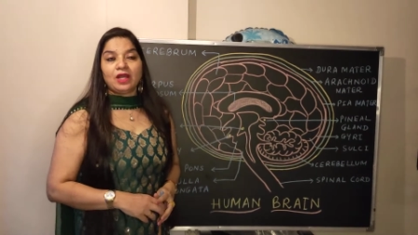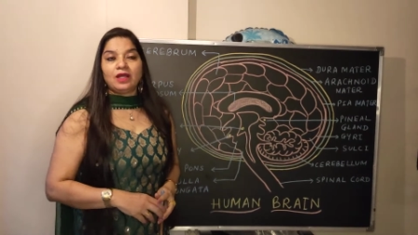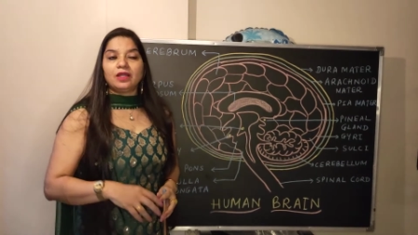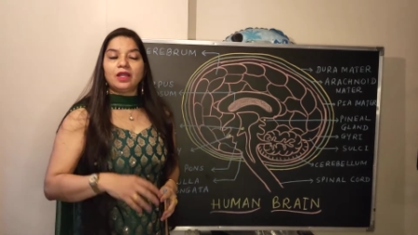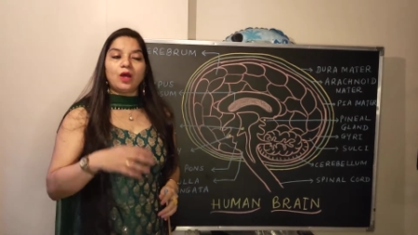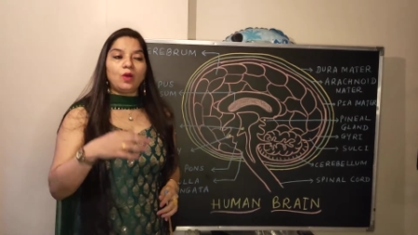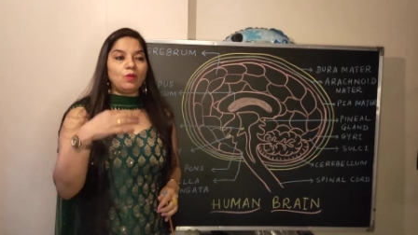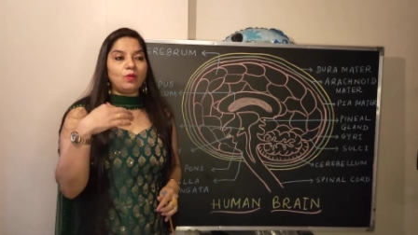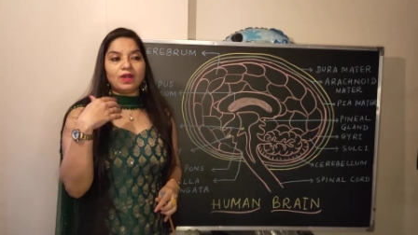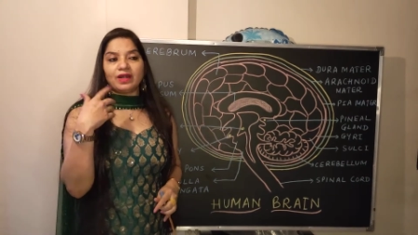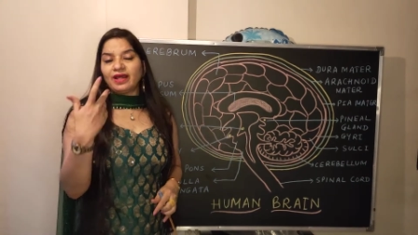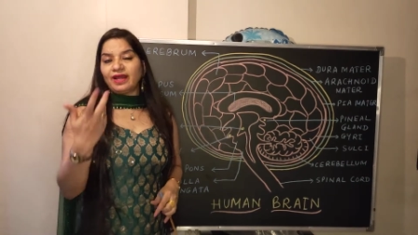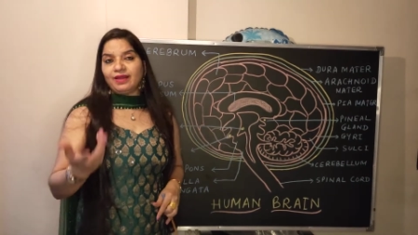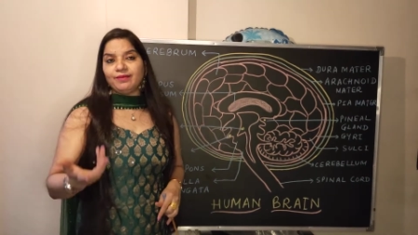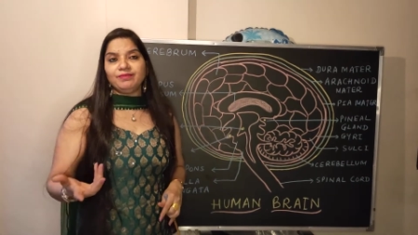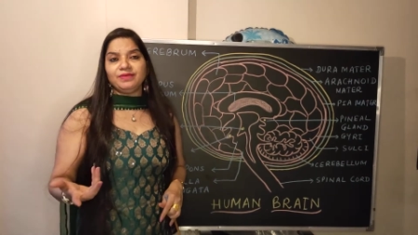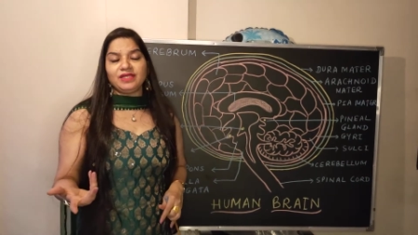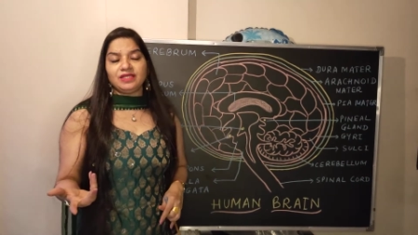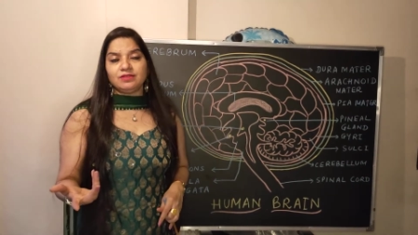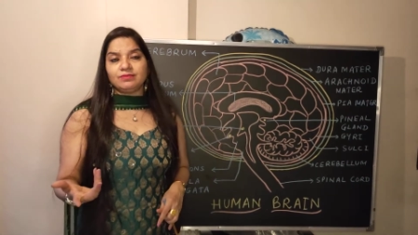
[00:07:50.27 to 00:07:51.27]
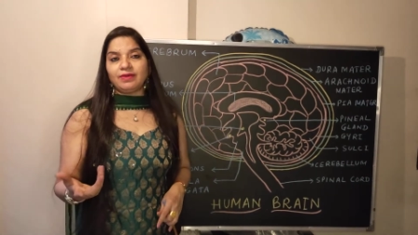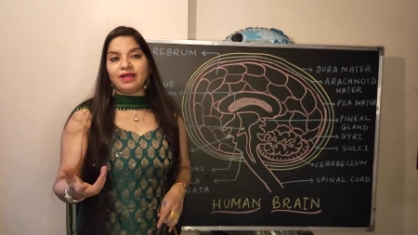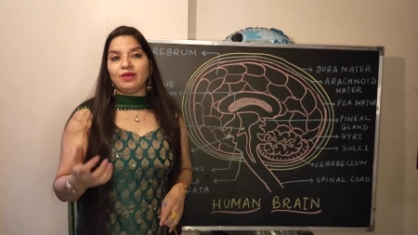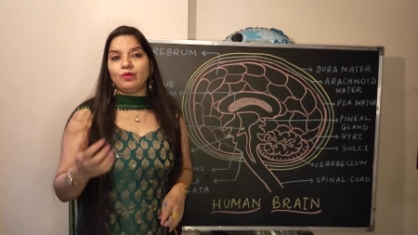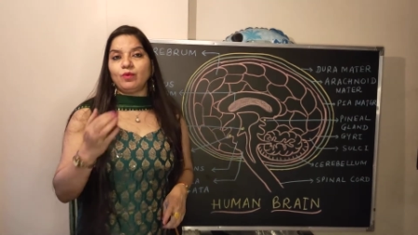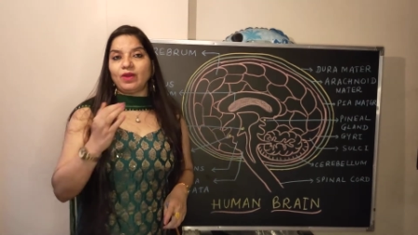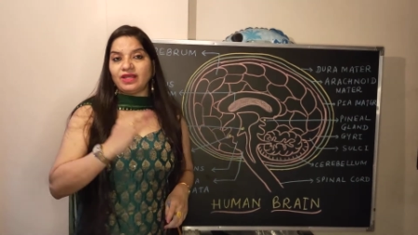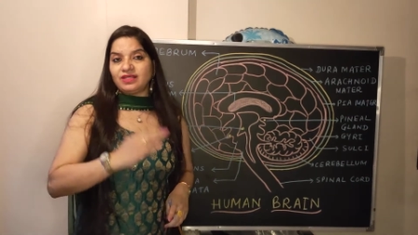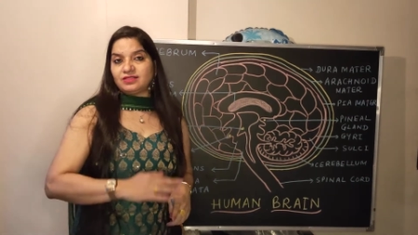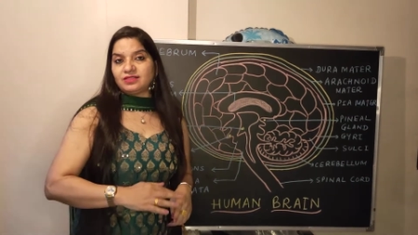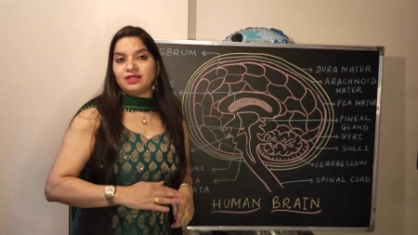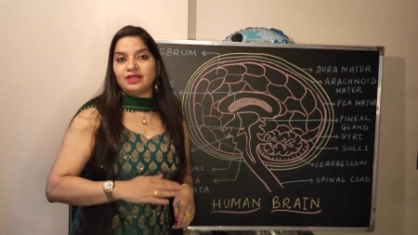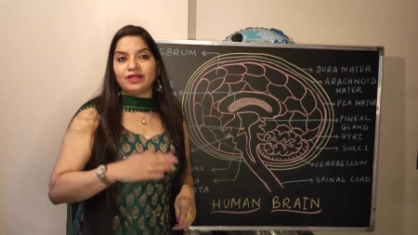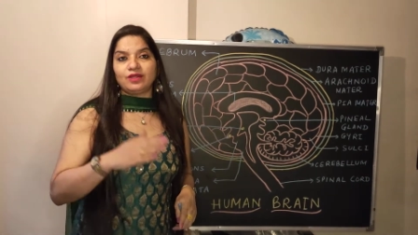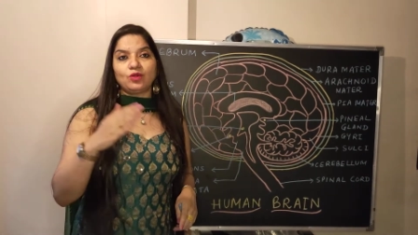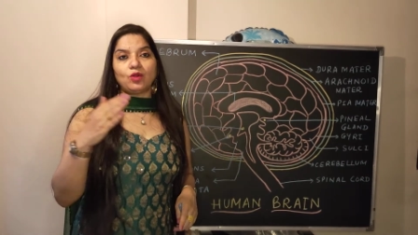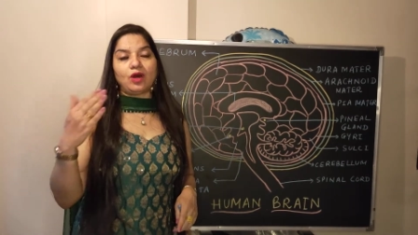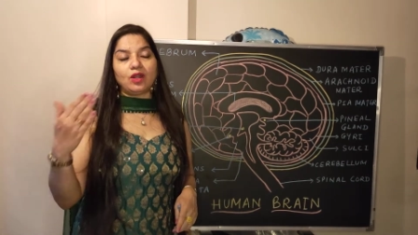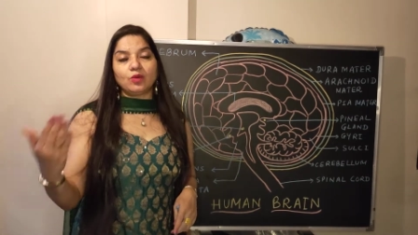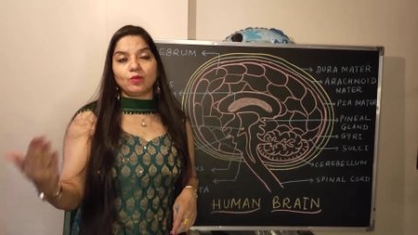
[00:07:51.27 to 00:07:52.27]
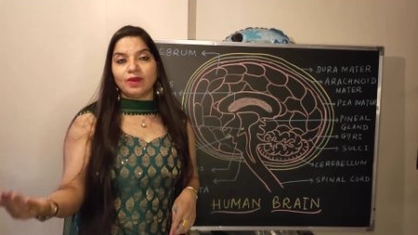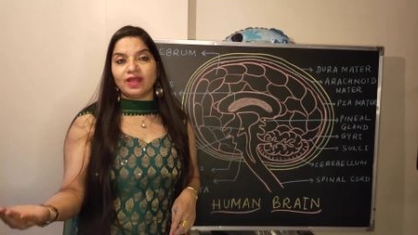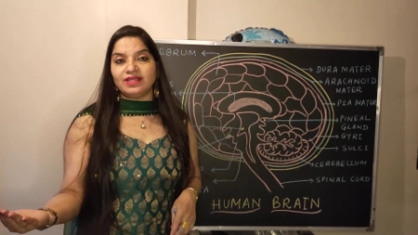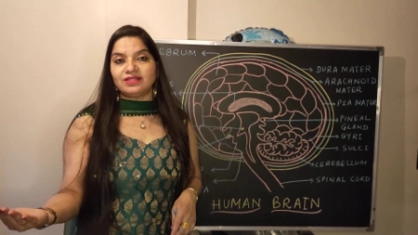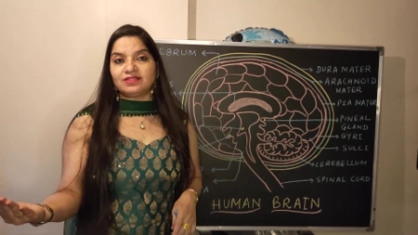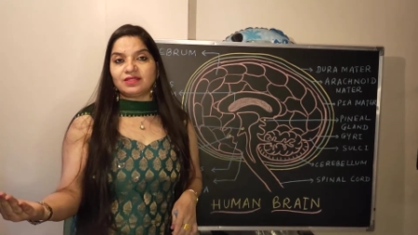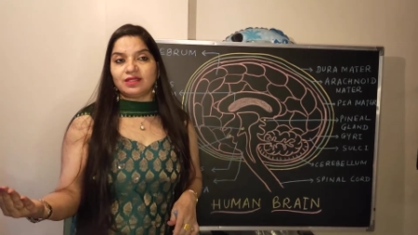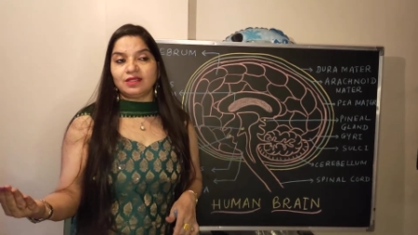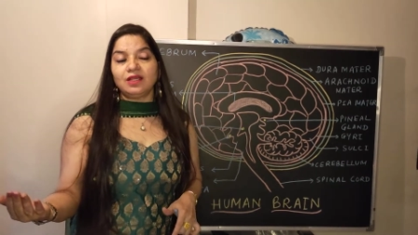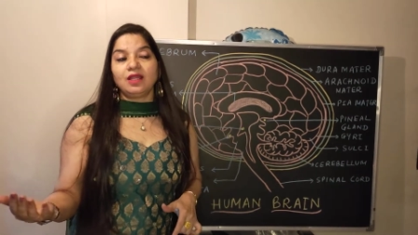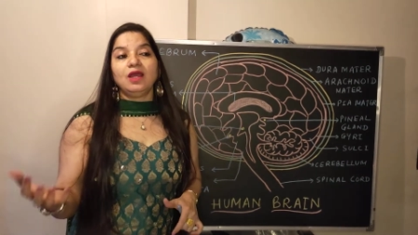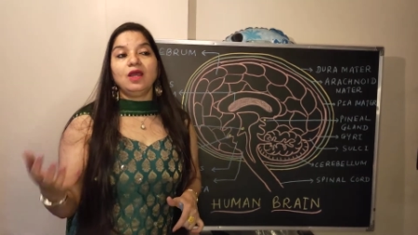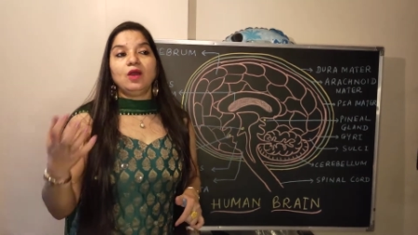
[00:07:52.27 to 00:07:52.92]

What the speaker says: Now, what I mean by vital and non-vital?